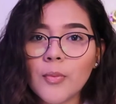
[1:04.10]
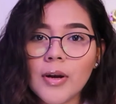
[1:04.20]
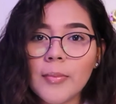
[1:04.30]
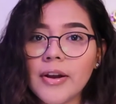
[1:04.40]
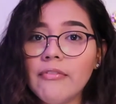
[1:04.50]
went
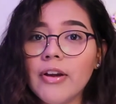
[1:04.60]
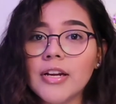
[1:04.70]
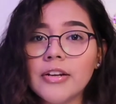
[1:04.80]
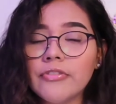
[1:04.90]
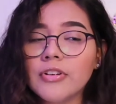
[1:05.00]
about it very
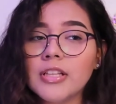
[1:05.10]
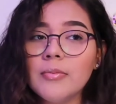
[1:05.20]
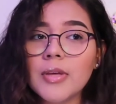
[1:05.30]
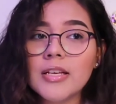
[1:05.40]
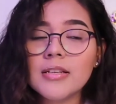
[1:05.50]
differently
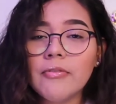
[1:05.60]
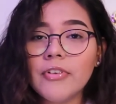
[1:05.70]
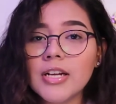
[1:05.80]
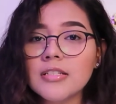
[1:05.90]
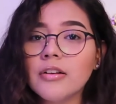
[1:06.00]
because I'm
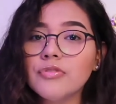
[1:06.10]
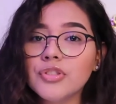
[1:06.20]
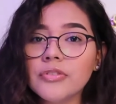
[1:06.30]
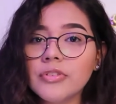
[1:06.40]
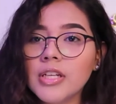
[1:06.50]
very
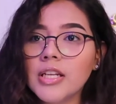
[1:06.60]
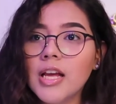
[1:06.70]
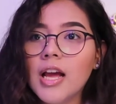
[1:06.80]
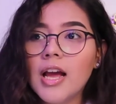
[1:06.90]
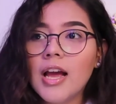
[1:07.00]
self-driven
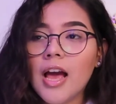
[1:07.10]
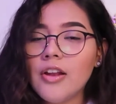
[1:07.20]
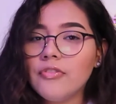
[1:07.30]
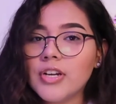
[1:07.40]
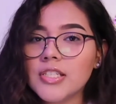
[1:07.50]

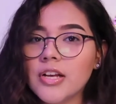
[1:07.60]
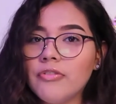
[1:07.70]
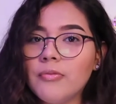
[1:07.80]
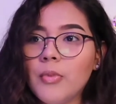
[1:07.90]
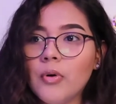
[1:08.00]
and very
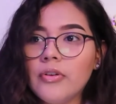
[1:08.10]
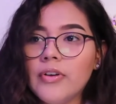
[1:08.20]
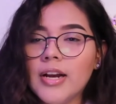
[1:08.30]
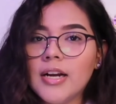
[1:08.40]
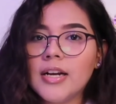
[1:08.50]

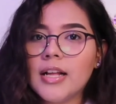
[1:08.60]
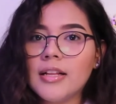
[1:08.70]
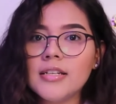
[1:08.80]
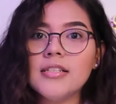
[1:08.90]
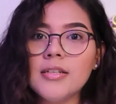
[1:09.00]
self-motivated, and I
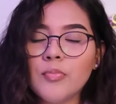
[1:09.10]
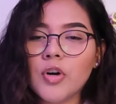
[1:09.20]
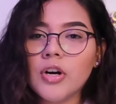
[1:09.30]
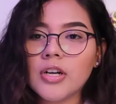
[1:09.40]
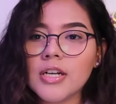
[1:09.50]
like to see
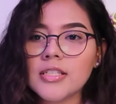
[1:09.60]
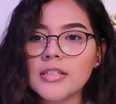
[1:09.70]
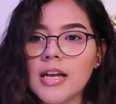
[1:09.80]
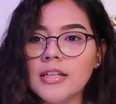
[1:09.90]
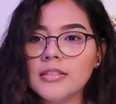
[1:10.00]
progress,
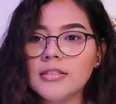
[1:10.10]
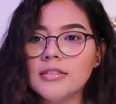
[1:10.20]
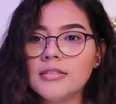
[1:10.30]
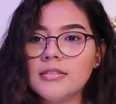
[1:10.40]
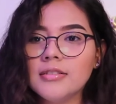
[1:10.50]
and
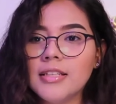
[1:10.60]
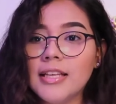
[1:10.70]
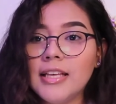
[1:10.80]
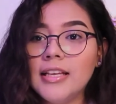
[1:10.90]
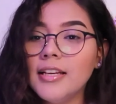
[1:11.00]

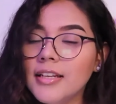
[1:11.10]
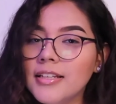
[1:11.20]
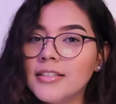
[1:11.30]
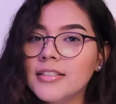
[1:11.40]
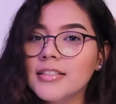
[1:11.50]

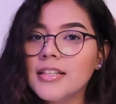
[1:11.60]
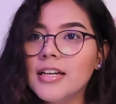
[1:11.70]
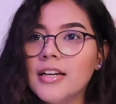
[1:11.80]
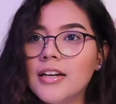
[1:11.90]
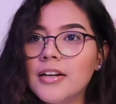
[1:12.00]
he
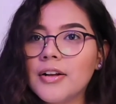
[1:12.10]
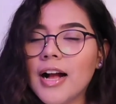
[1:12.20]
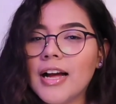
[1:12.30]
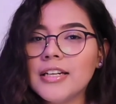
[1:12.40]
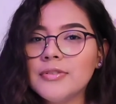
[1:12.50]

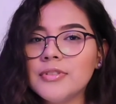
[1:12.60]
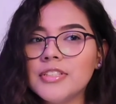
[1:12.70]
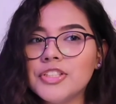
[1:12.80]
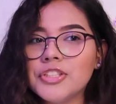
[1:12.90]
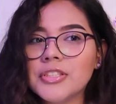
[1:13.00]
kind of
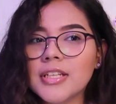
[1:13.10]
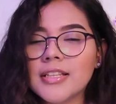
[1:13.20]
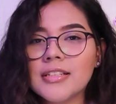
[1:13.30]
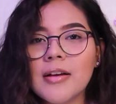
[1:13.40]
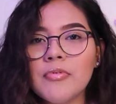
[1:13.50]
was just like
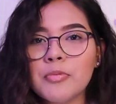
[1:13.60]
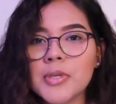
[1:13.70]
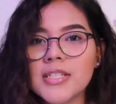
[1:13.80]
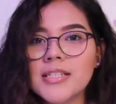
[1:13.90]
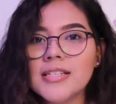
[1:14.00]
the type of
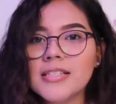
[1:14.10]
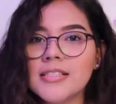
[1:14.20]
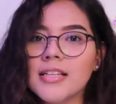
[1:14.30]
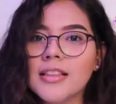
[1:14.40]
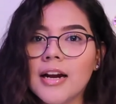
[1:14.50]
person to
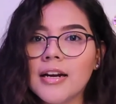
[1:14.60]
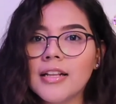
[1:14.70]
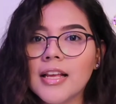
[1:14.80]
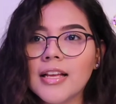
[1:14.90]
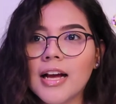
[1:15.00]
sit there and
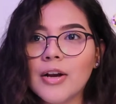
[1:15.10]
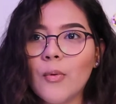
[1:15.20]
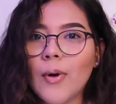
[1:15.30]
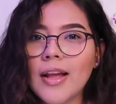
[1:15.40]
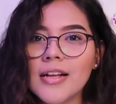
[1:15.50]
like kind of
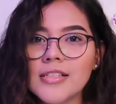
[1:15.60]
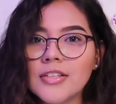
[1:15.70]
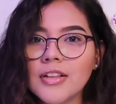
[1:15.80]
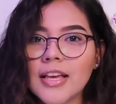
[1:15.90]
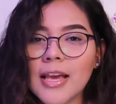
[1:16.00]
wait
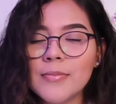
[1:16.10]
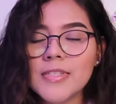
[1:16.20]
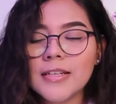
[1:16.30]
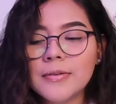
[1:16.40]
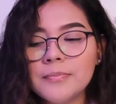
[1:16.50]
until it came
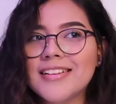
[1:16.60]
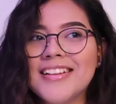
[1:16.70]
to him.